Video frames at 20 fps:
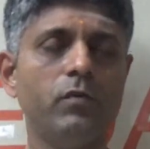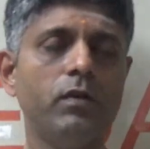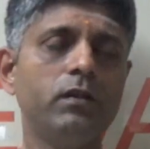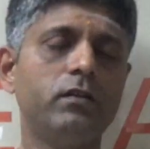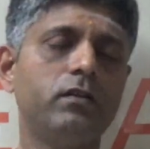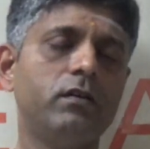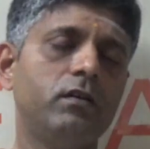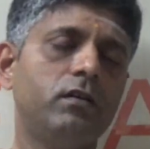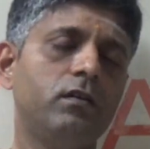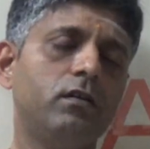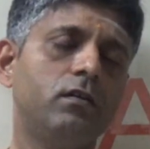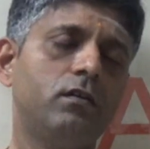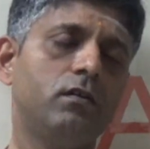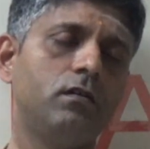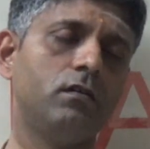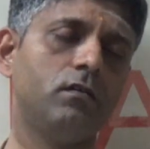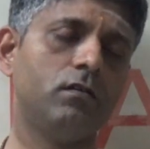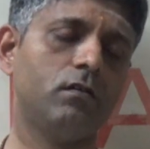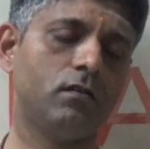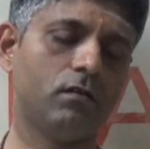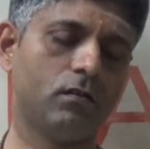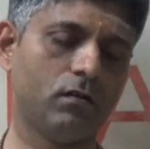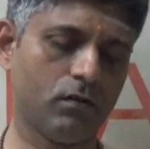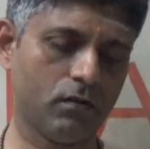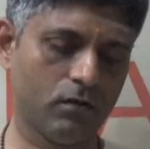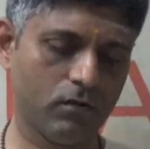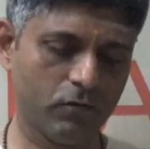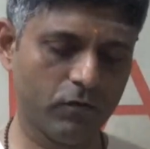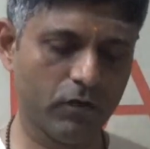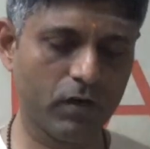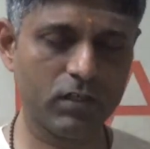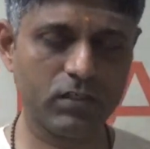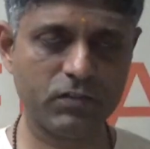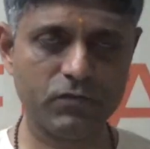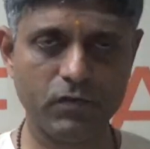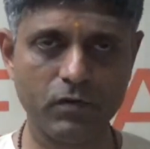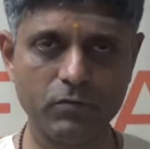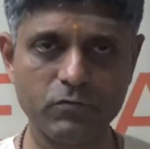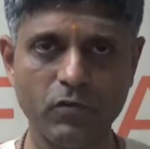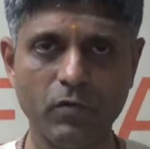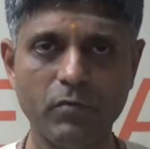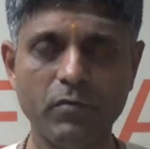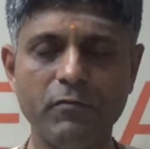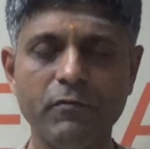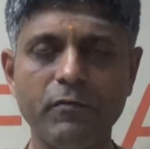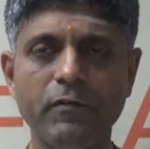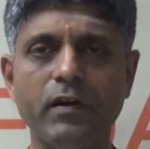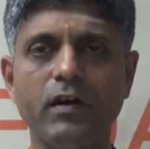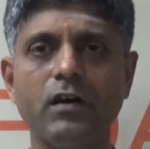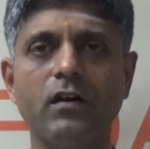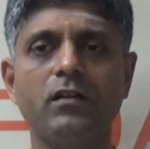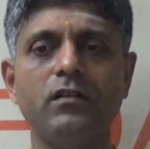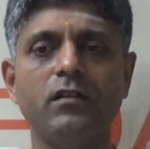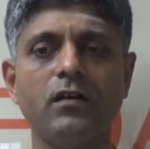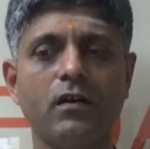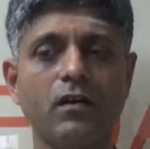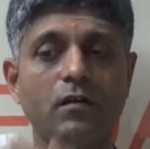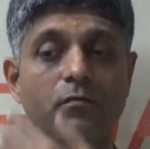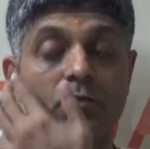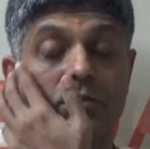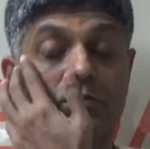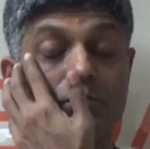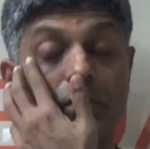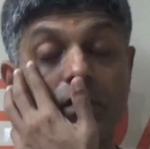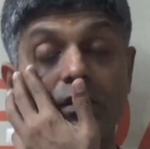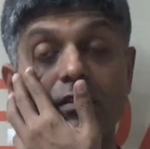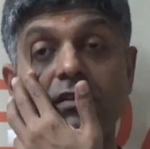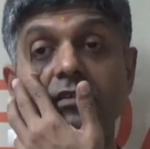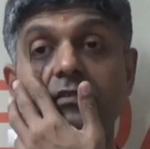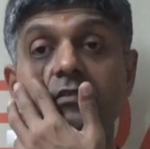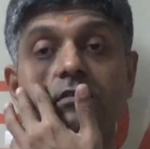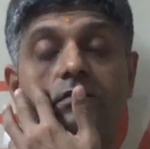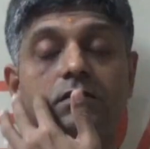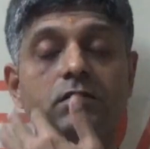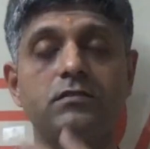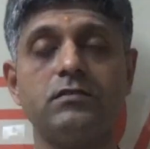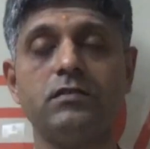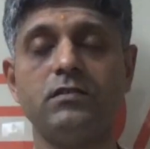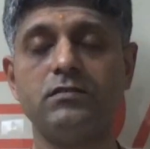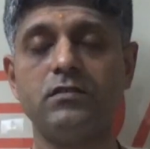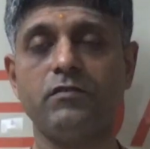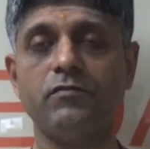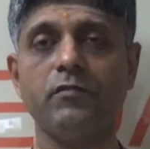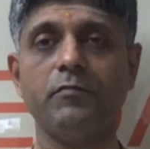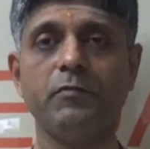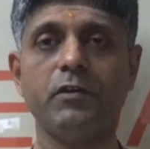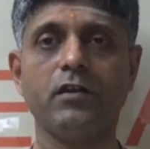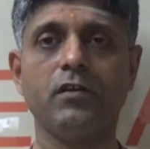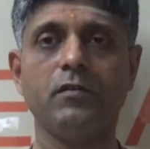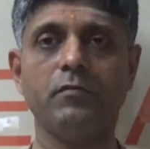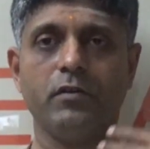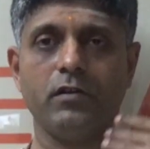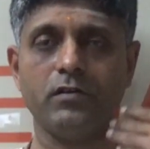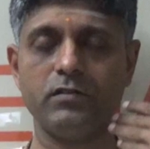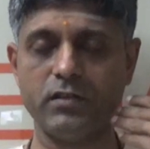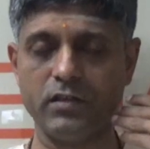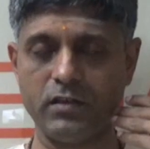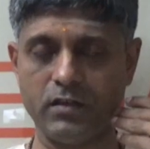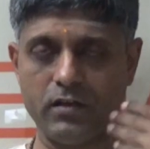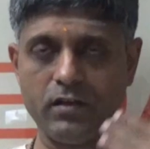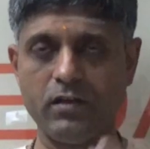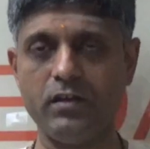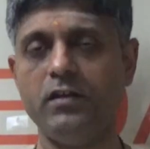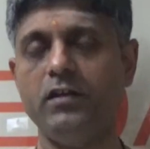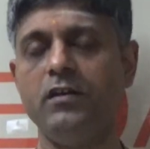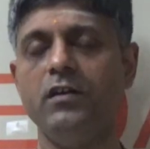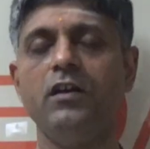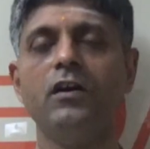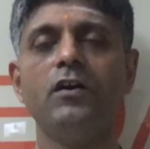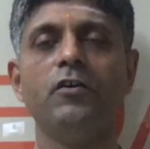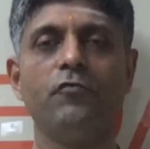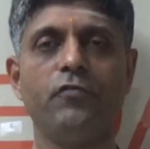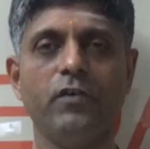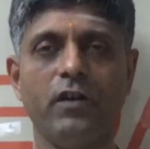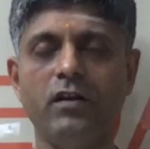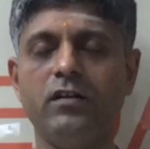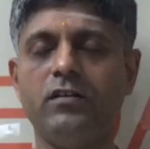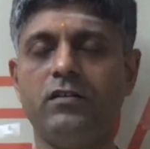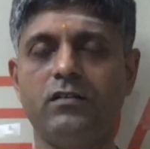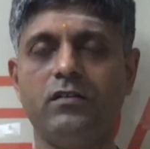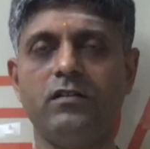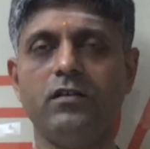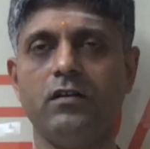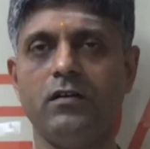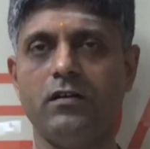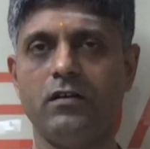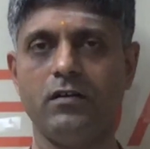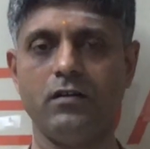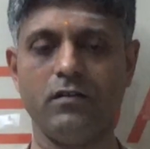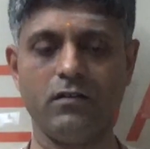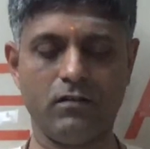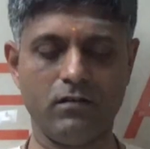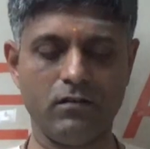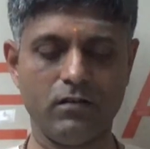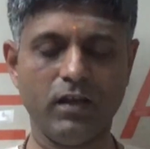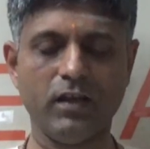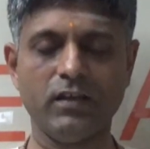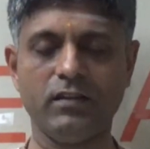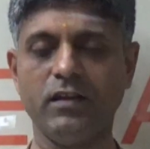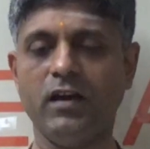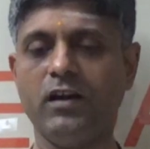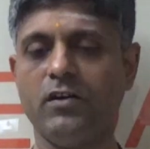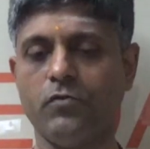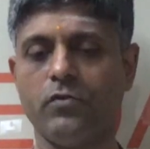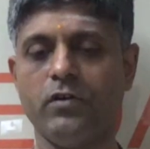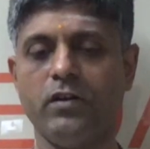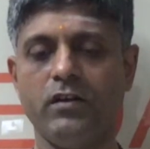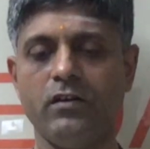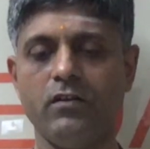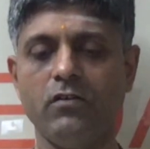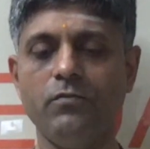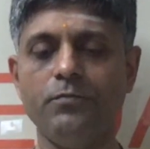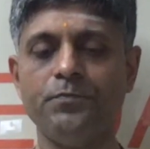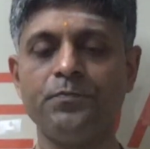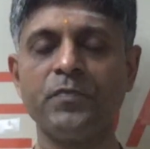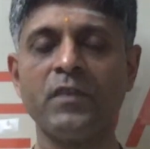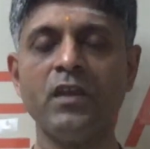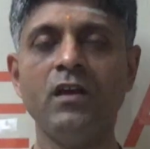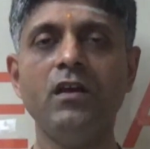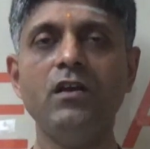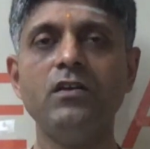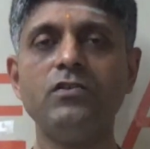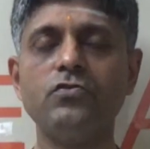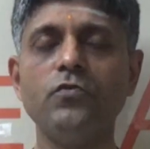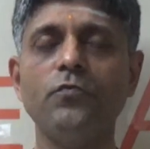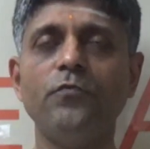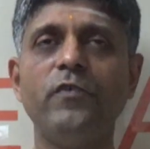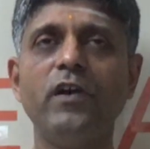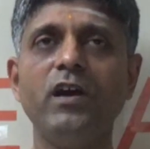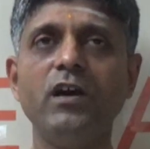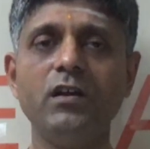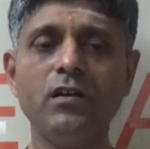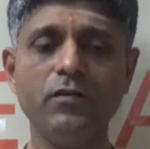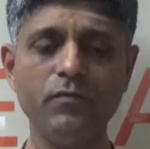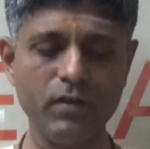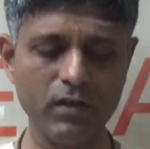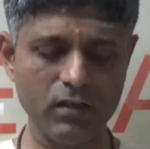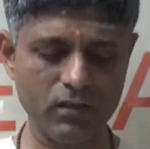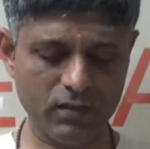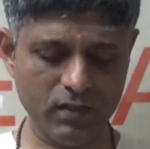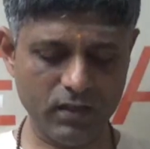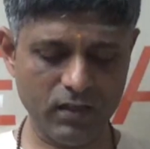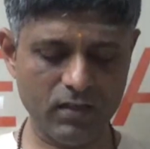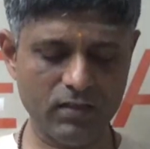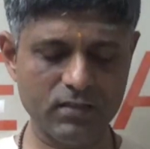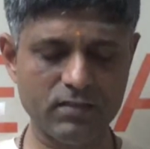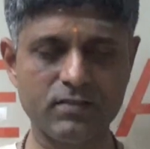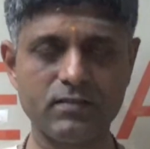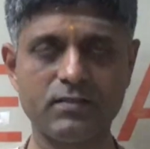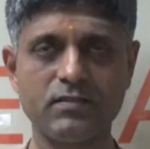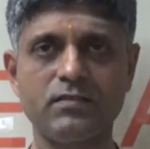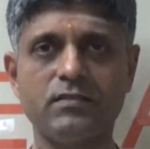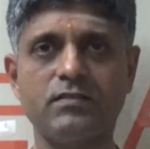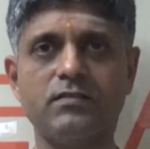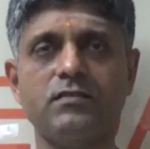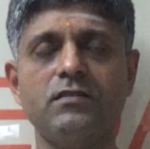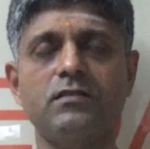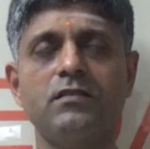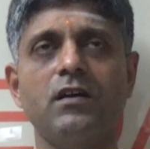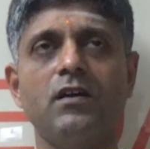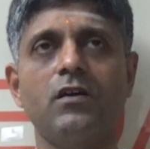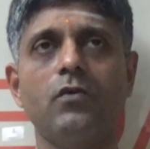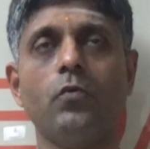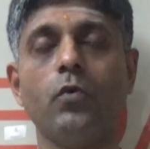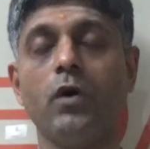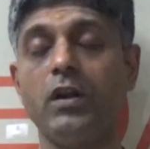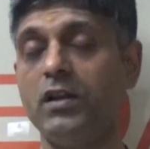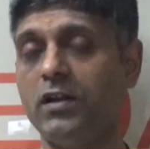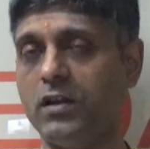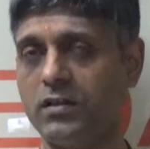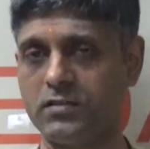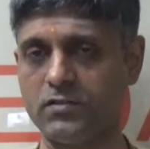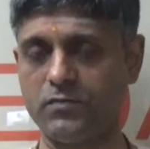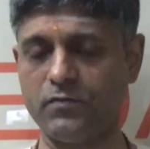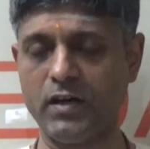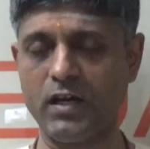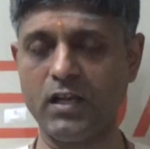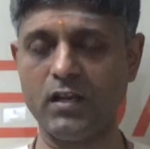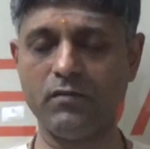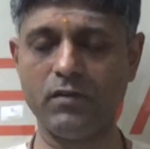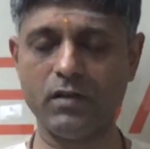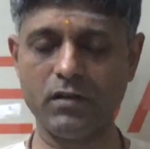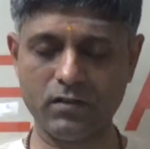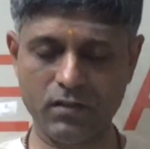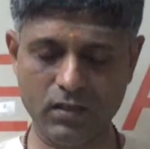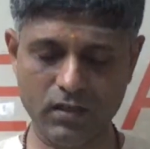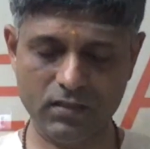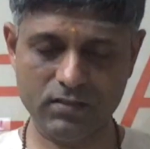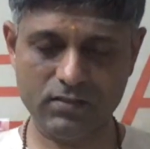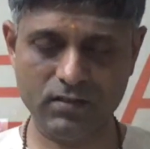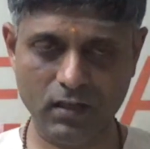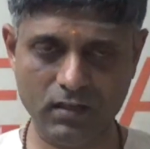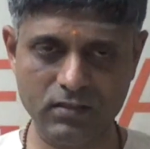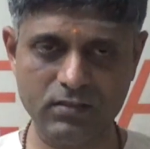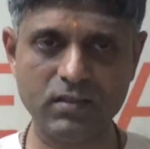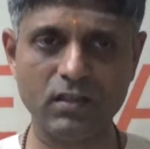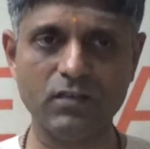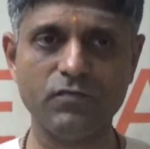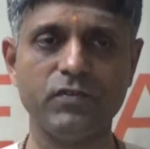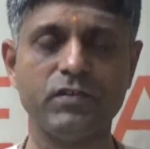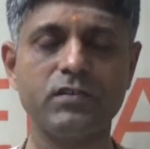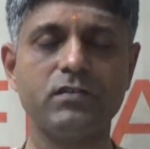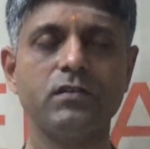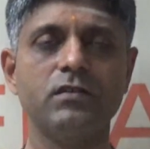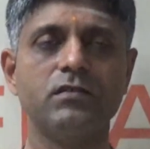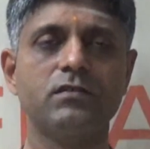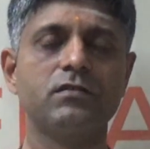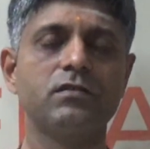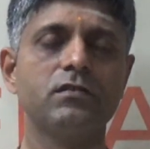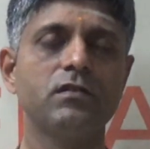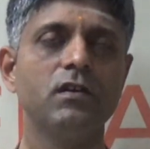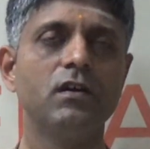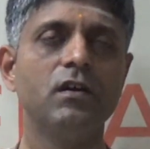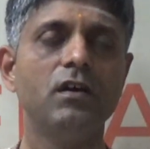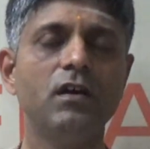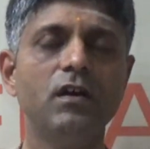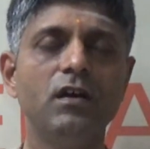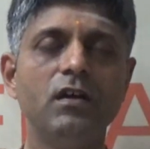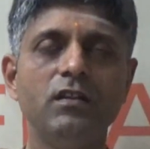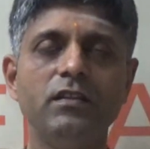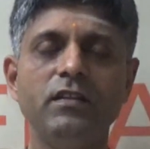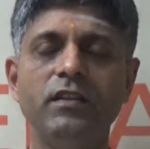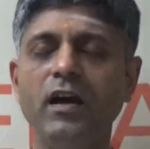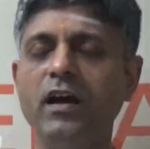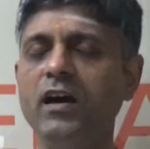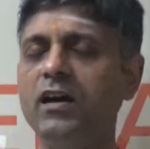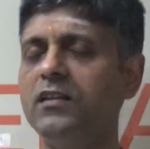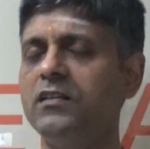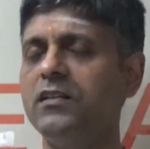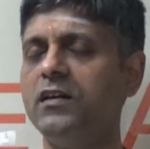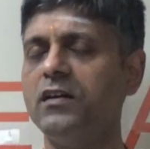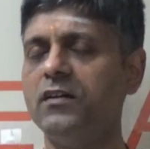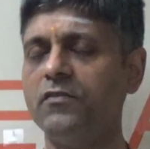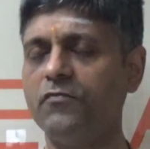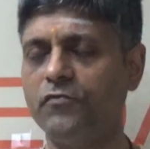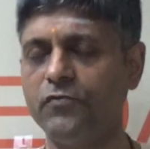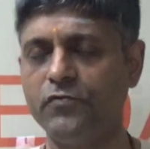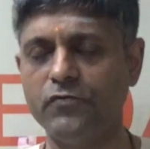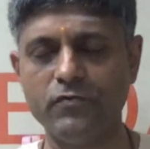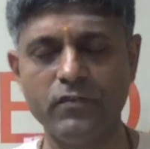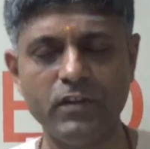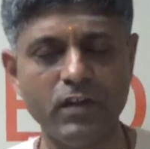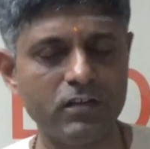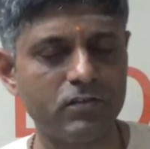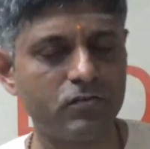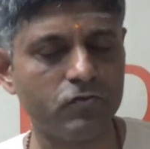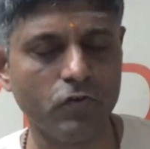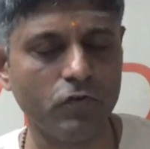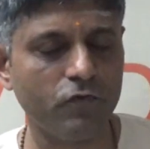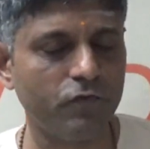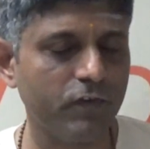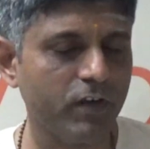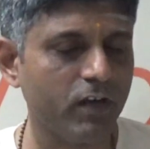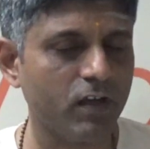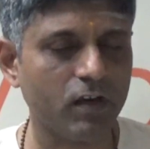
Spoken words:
the words from Swami Vivekananda come as brothers and sisters of America? Because he really felt like that only, you know. So wherever there is oneness, wherever there is unselfishness, there is no fear